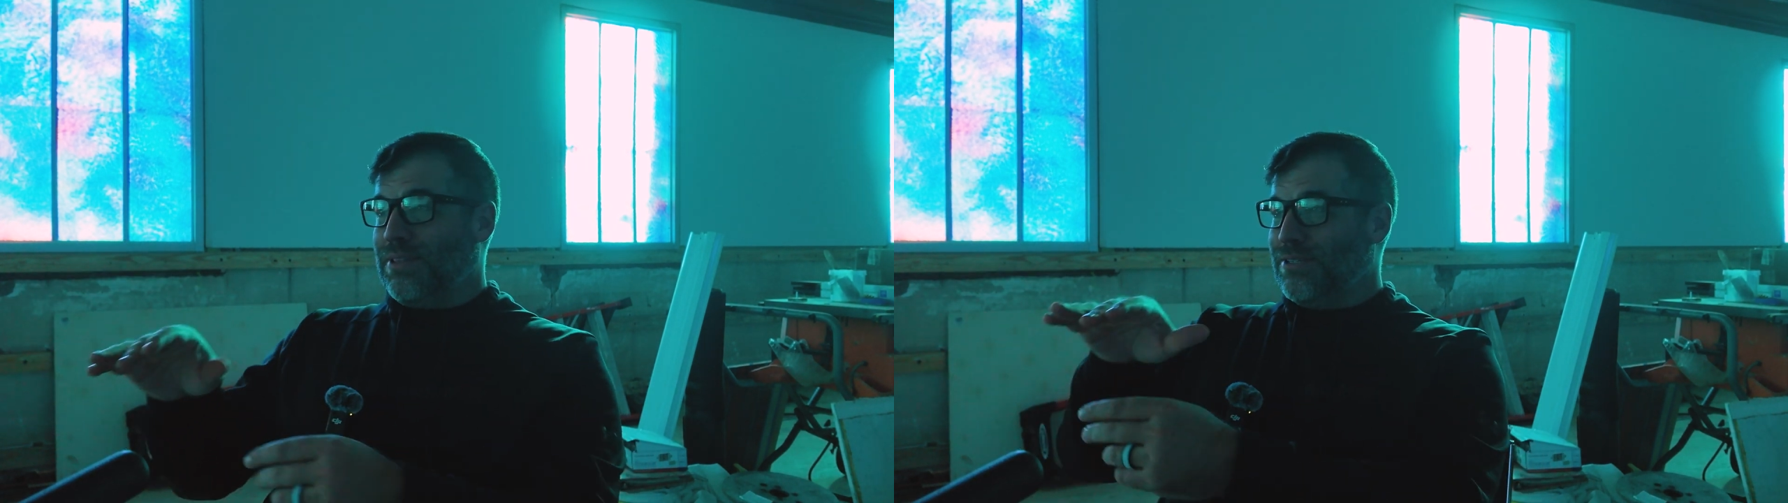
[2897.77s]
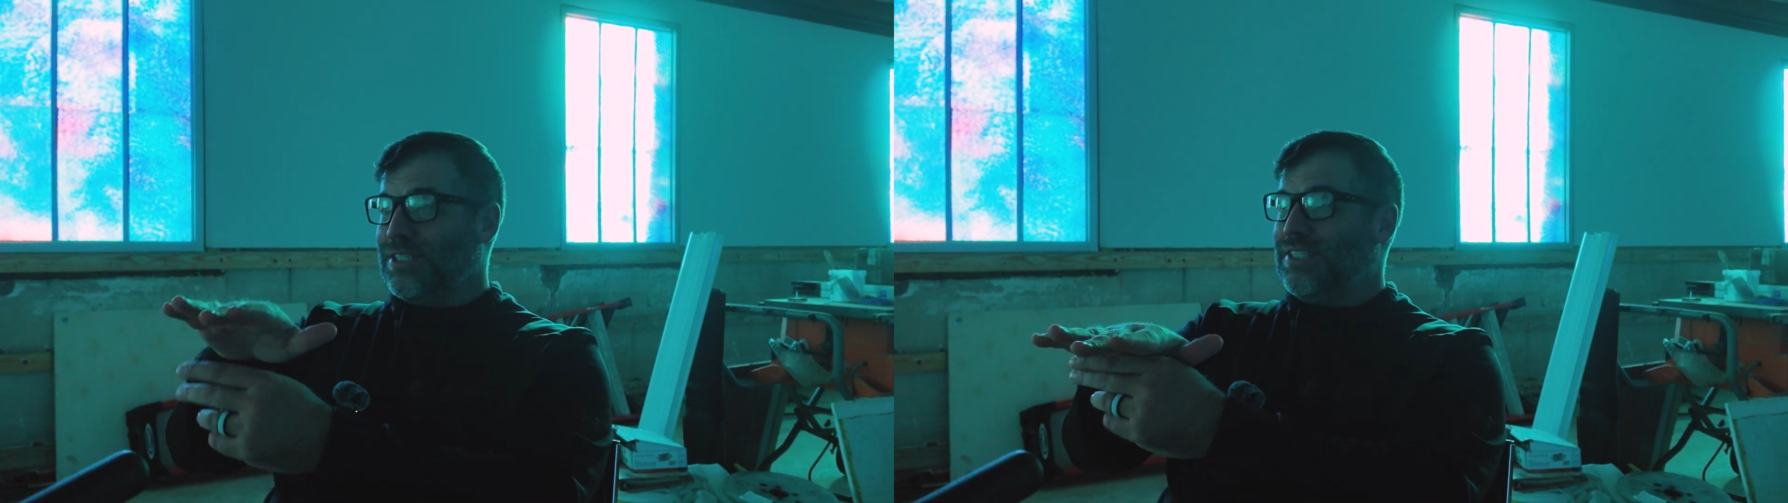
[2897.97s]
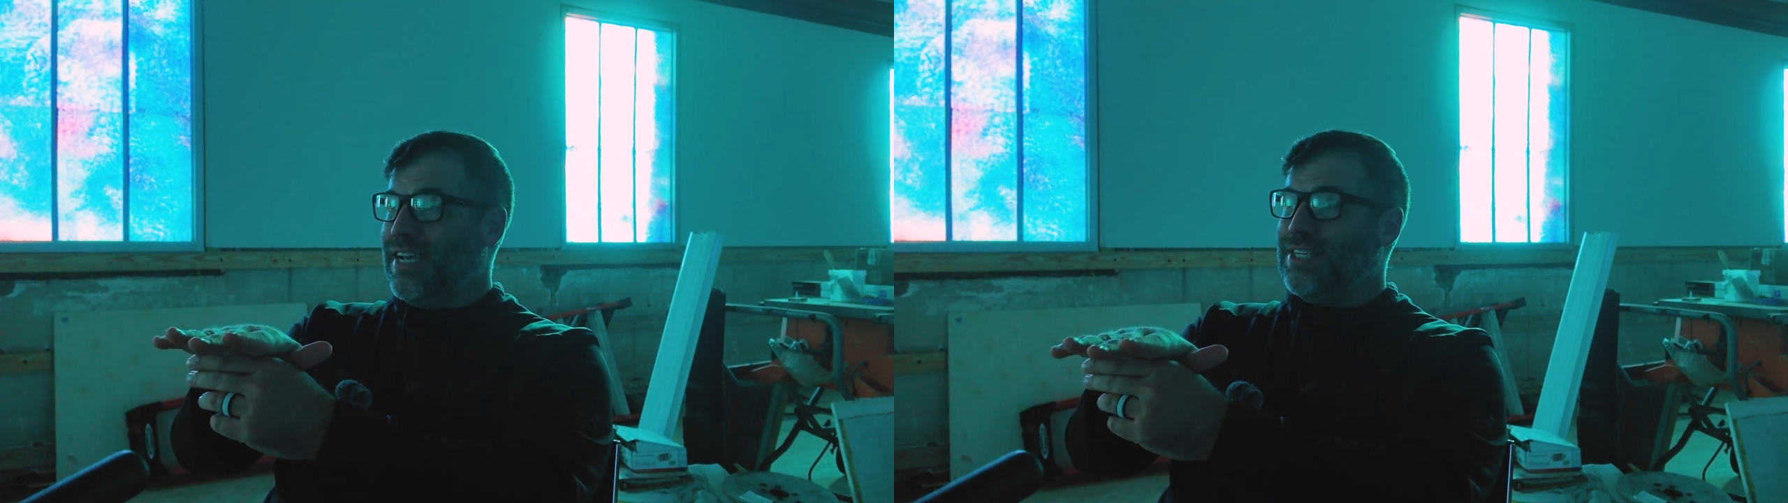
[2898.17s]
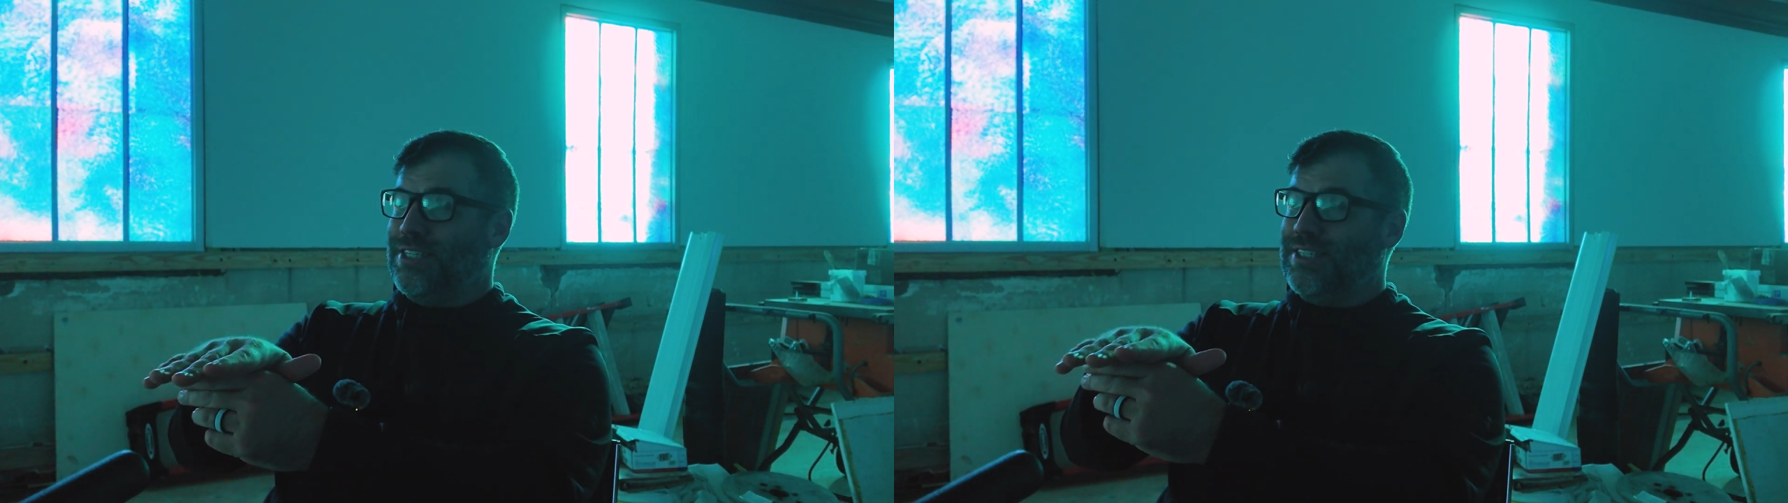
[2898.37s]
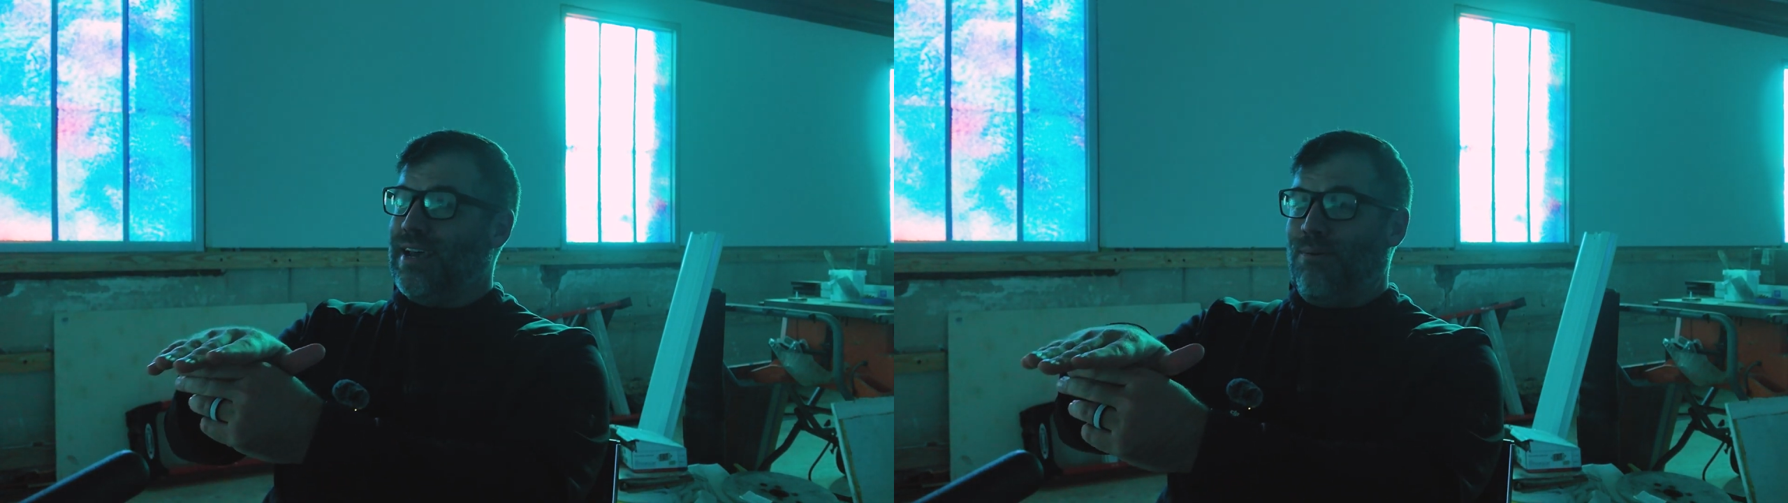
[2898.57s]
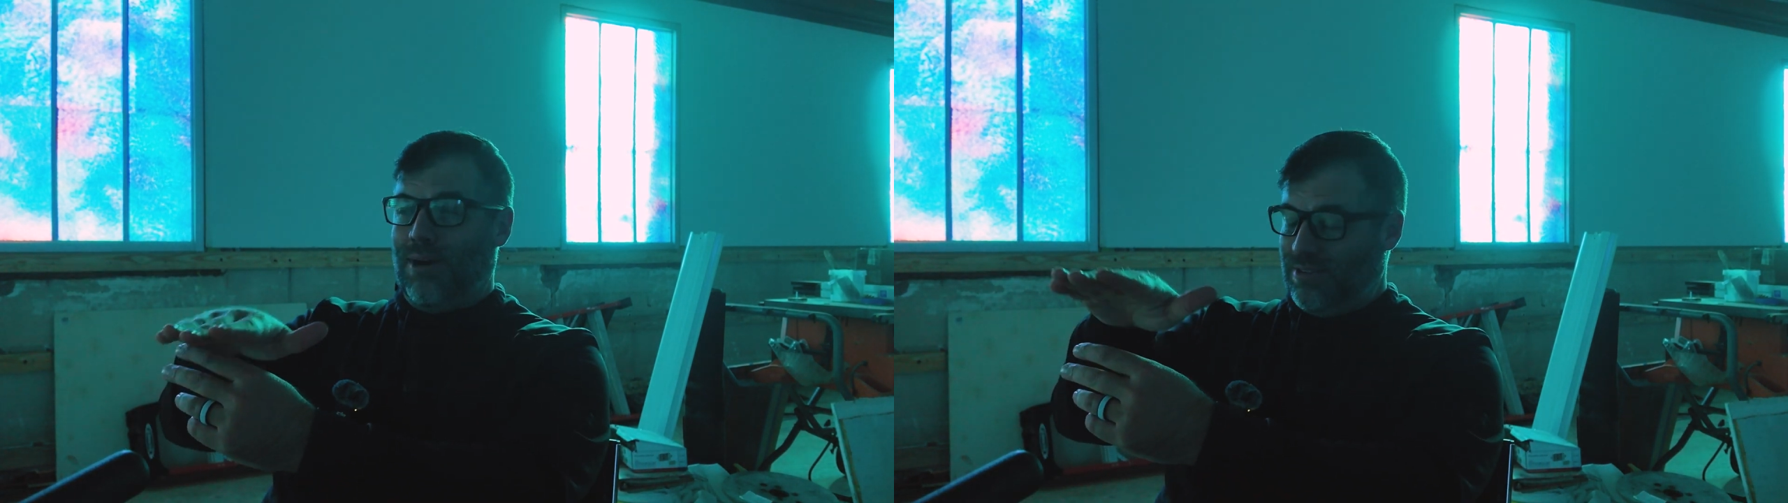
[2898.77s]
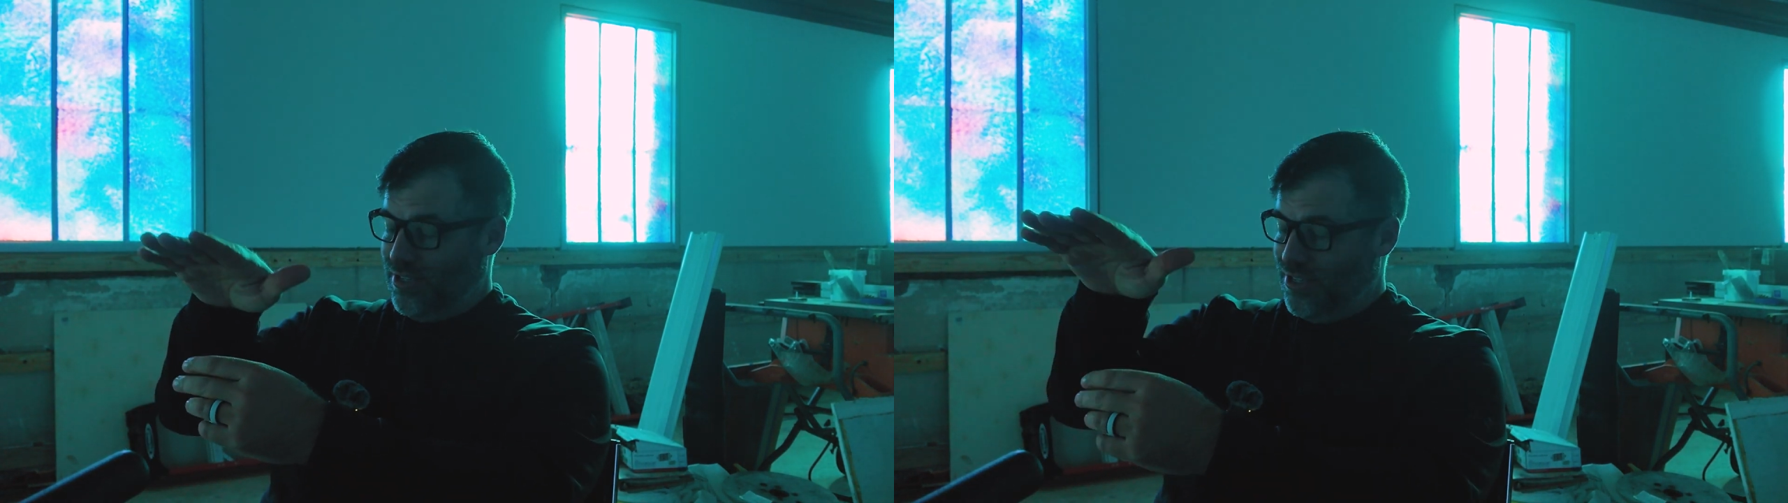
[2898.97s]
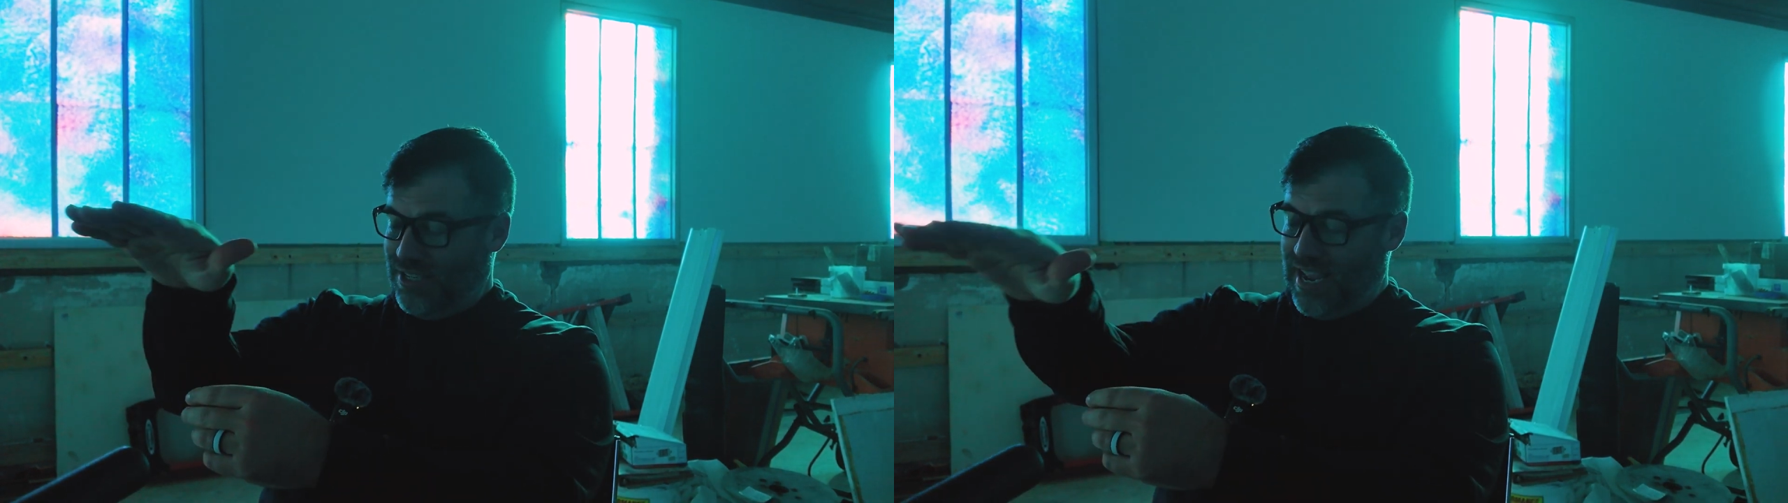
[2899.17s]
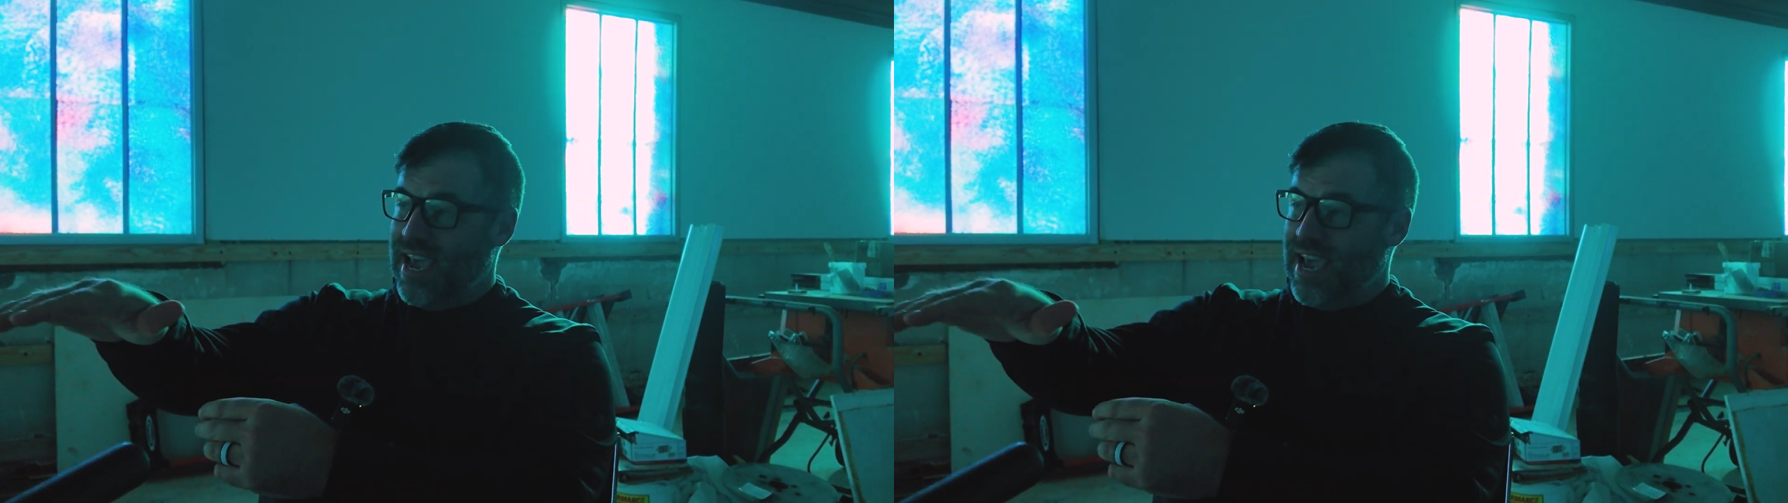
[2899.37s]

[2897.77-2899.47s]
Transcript: but there's a section of sidewalk that's just